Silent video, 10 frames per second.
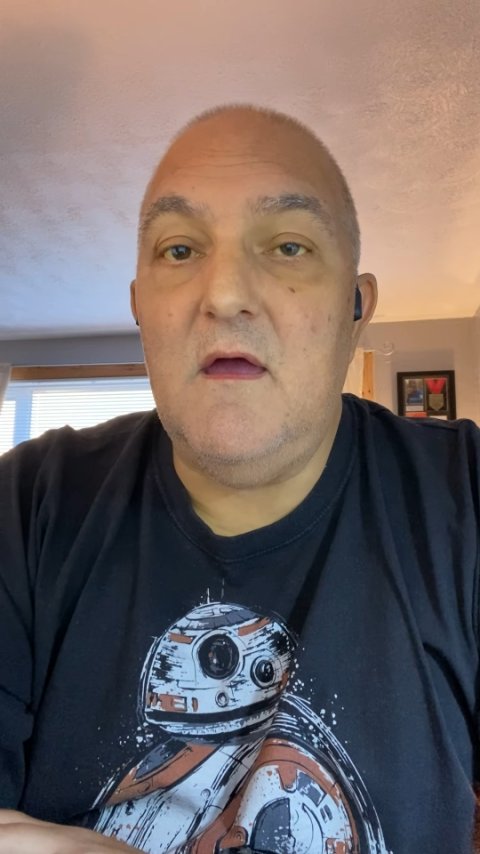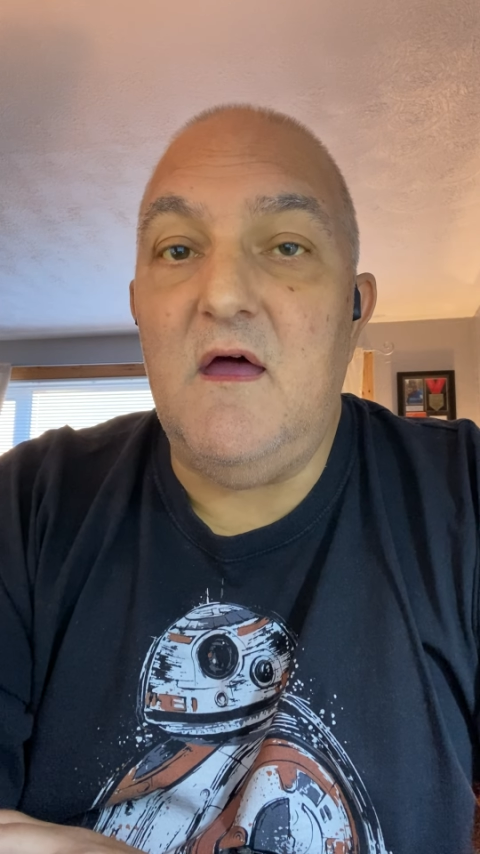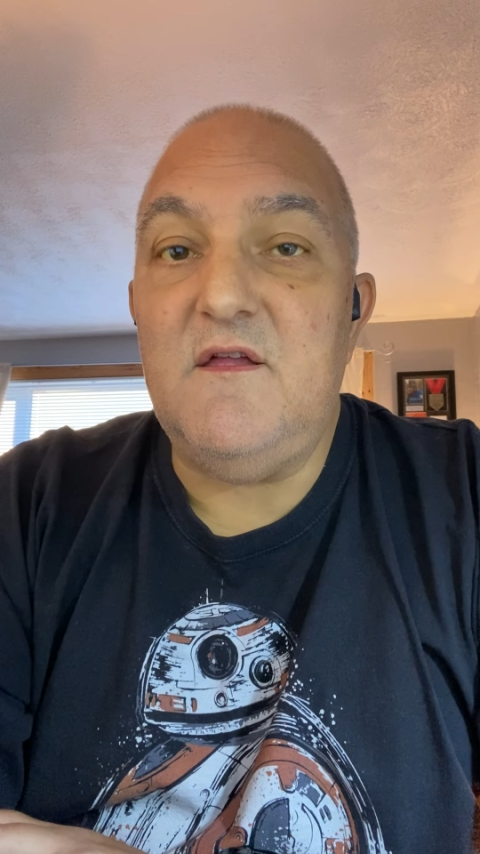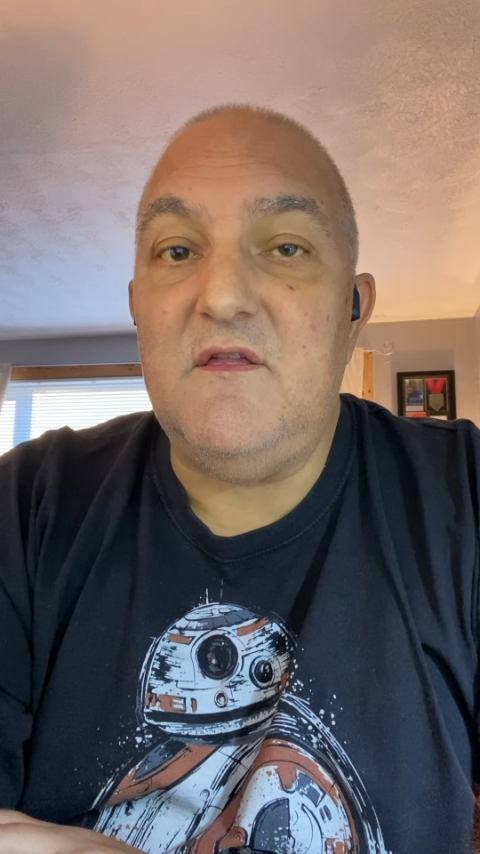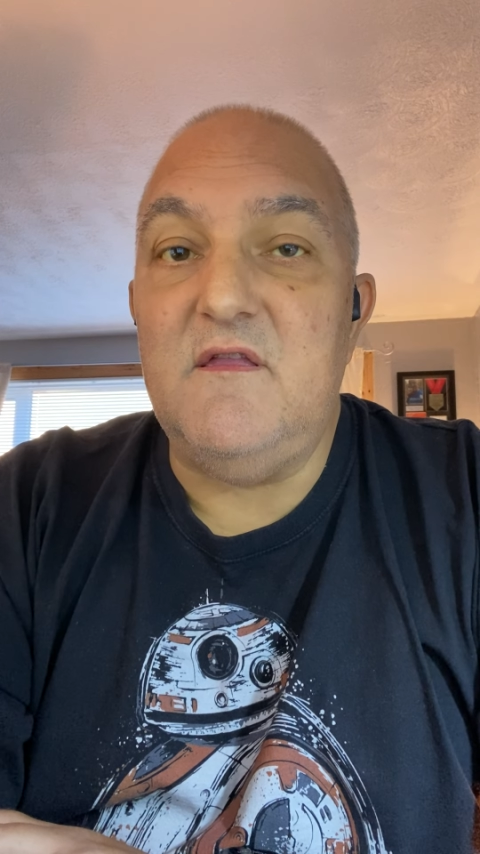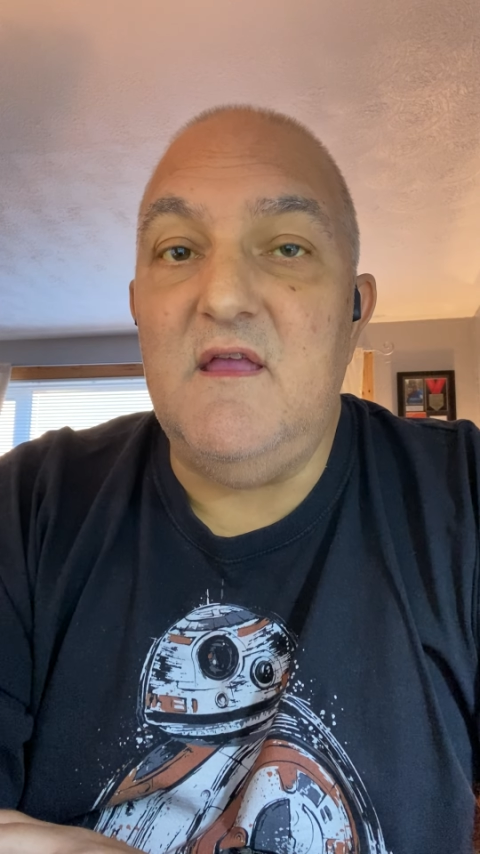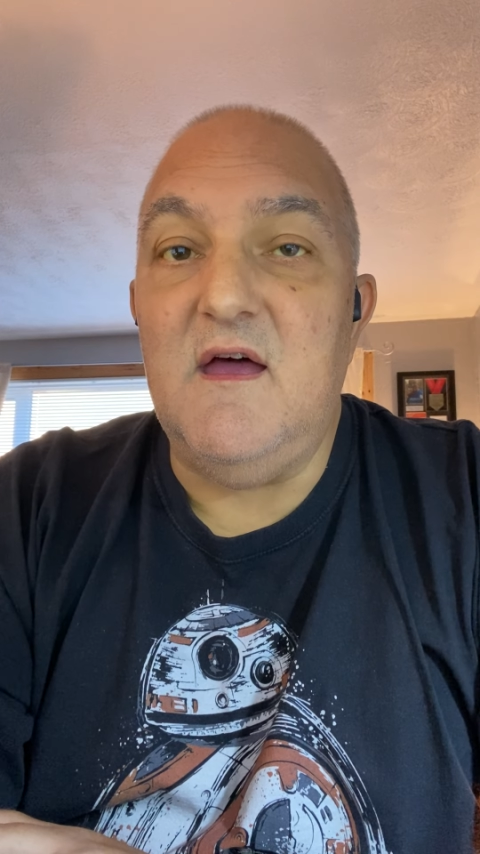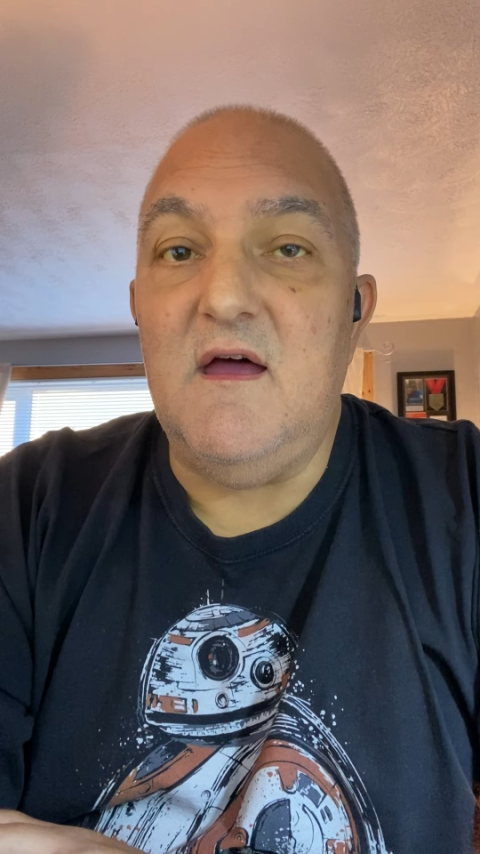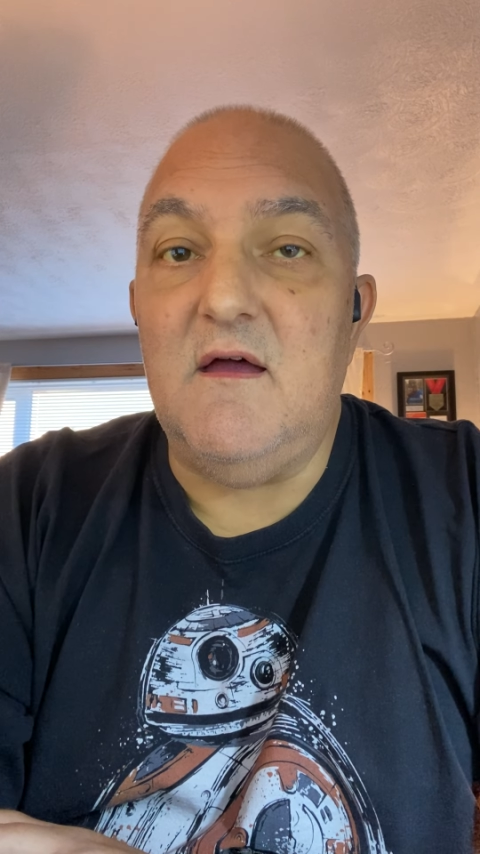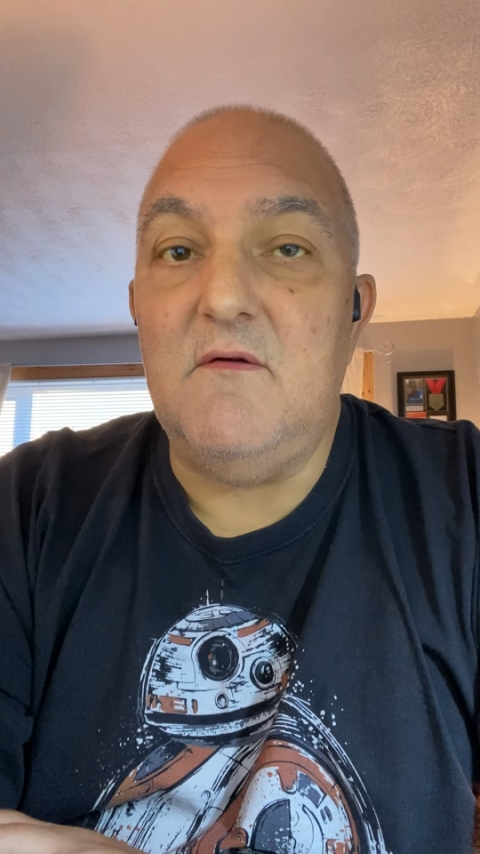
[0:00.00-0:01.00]
Other than
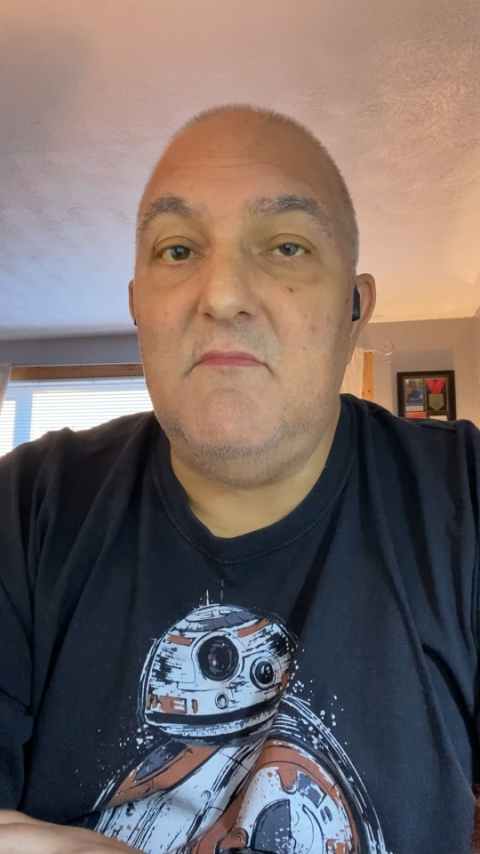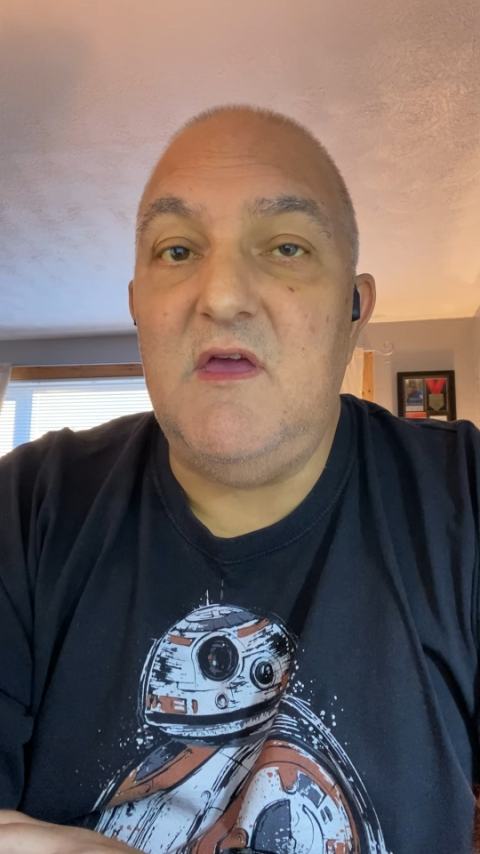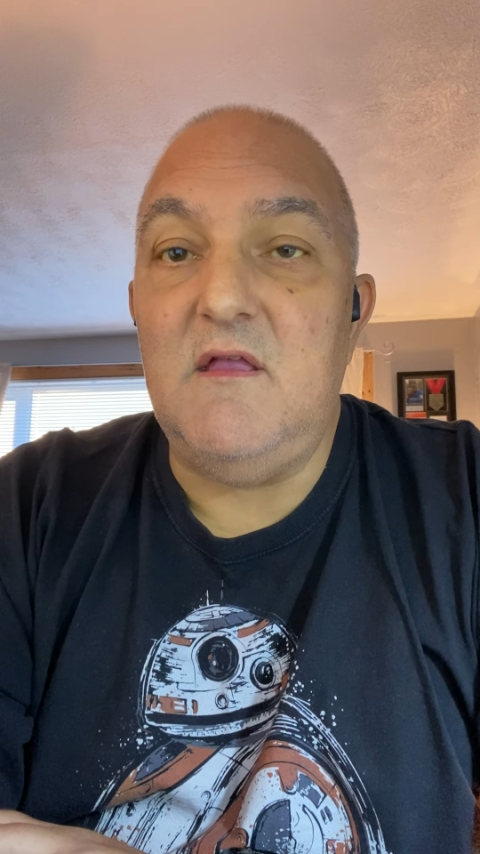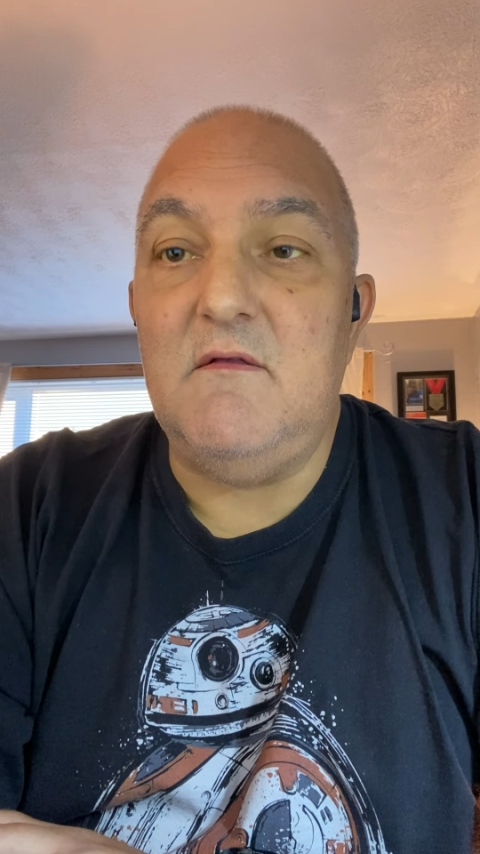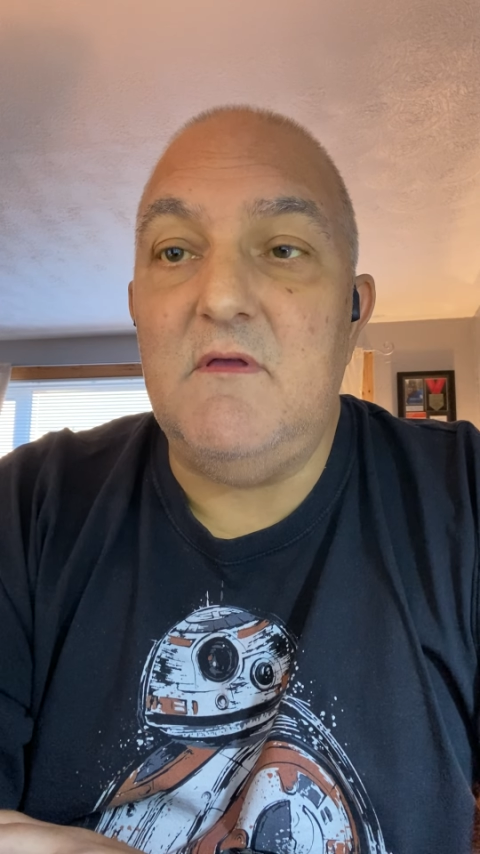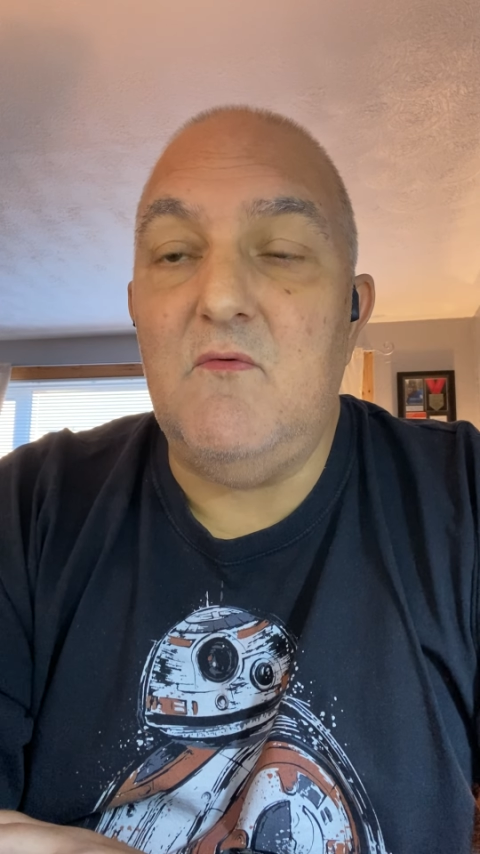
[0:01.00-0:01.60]
that, I mean,